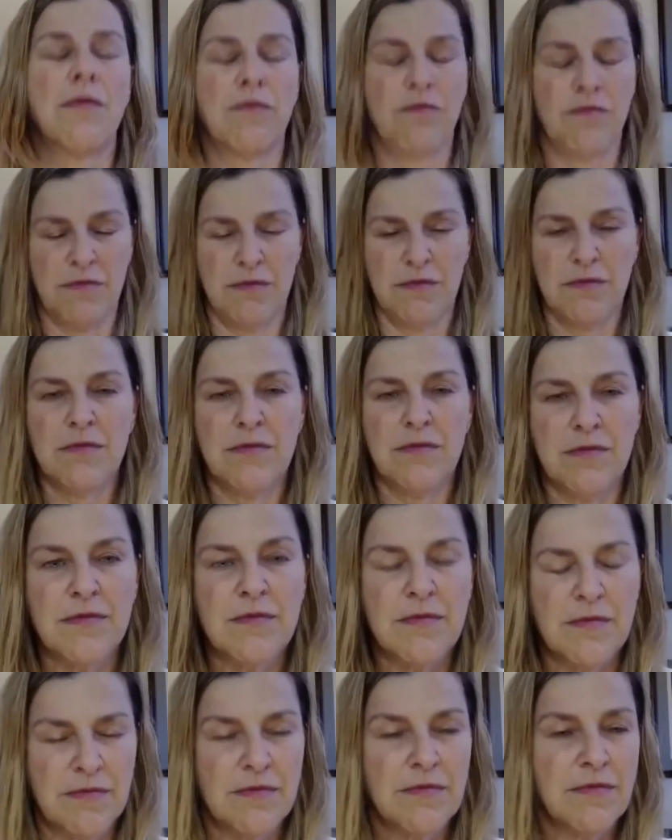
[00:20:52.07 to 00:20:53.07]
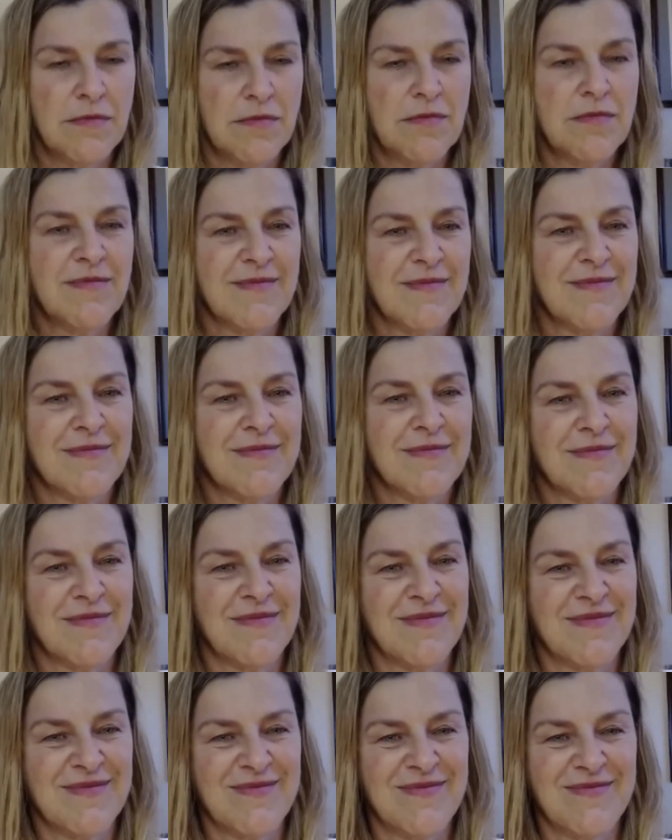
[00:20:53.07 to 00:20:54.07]
looking for the
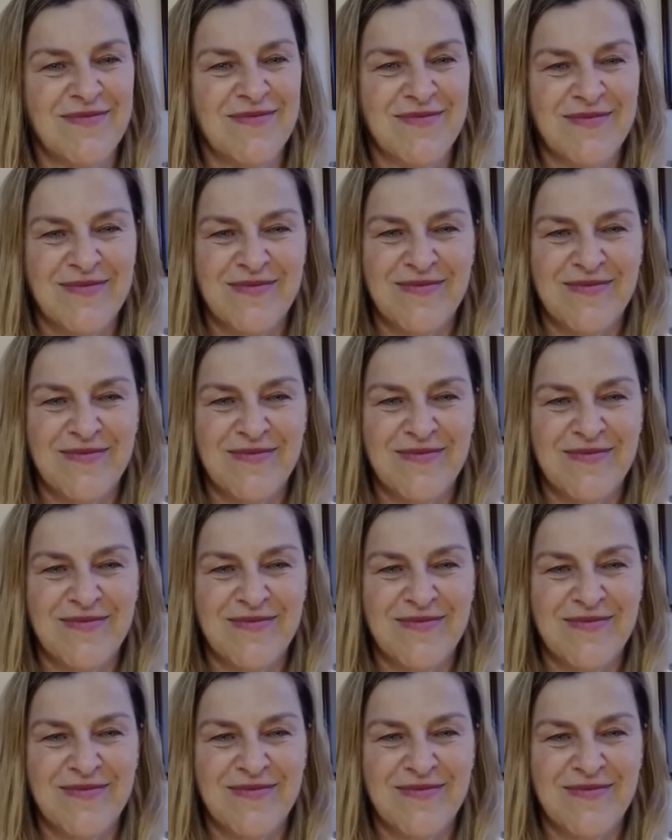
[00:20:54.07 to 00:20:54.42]
International